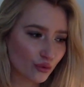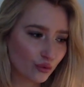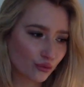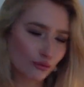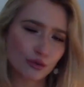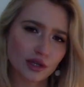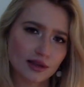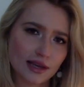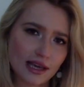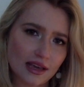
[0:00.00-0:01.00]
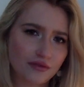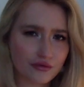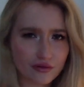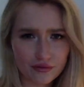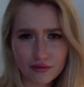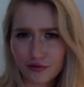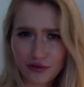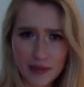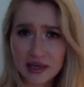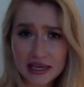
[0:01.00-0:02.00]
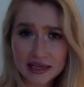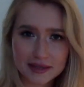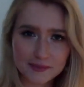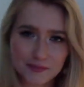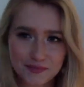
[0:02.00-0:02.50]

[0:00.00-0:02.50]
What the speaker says: womanly, feminine.